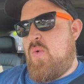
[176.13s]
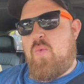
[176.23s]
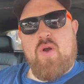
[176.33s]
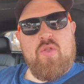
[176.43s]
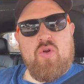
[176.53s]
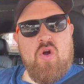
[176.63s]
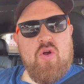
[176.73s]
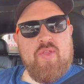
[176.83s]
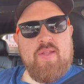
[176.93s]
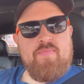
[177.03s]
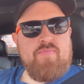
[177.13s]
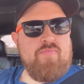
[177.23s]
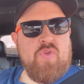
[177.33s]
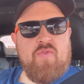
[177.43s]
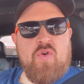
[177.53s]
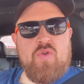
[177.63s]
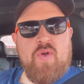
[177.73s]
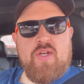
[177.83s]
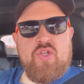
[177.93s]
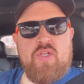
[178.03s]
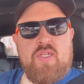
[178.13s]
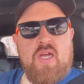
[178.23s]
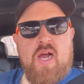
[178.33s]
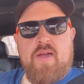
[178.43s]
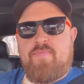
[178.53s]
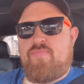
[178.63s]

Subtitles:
What other car than a Volkswagen GTI?